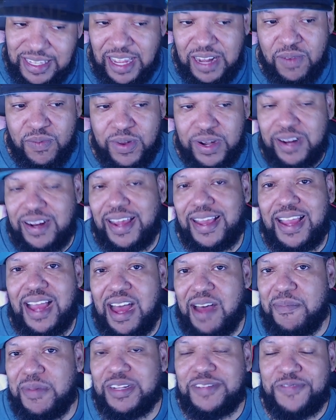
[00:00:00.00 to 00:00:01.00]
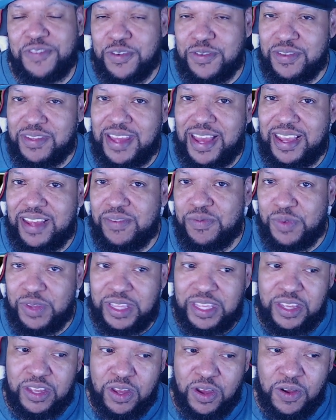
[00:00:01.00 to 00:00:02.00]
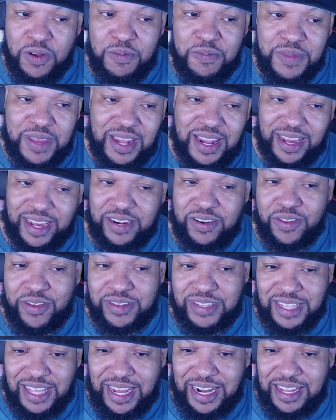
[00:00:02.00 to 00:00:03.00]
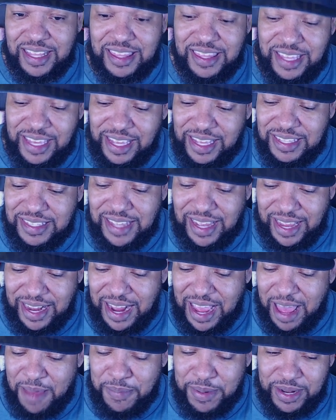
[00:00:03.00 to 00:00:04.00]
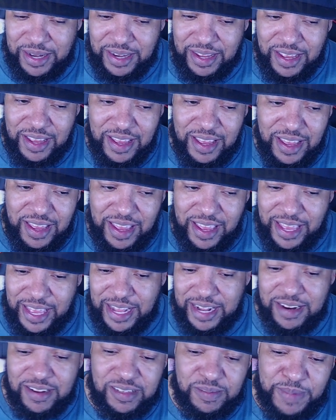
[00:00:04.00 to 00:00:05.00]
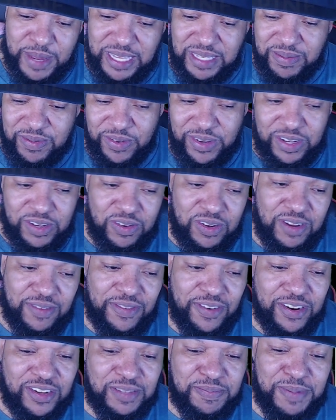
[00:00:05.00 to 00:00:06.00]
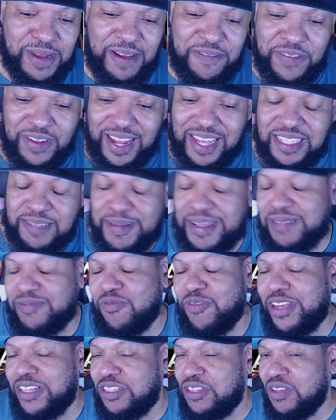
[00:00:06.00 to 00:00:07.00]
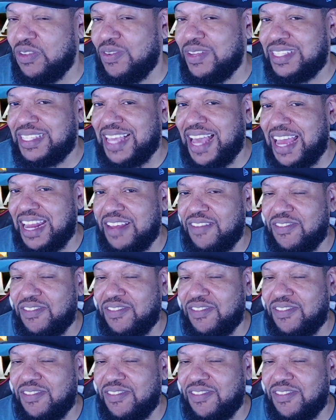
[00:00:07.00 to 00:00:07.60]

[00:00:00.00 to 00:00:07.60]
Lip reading: of wonder like how much further that can really go. Like I know there's a lot of things that can happen in the Space Marine universe, but I feel like Space Marine 2 is kind of